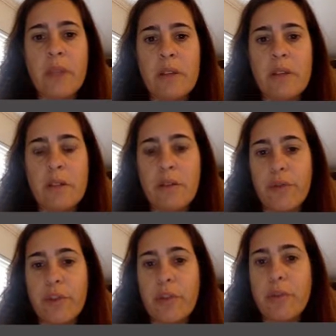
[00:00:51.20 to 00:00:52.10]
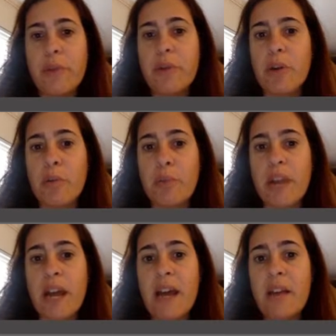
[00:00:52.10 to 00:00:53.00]
So for the verb
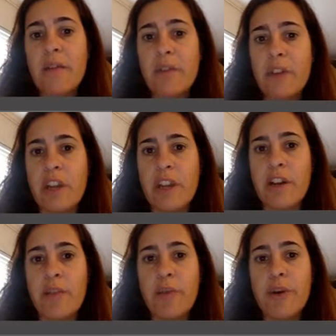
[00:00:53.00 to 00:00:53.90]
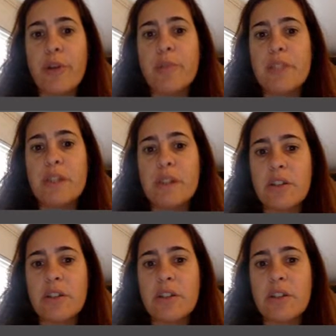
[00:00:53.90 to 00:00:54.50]
comprar, for the AR verbs,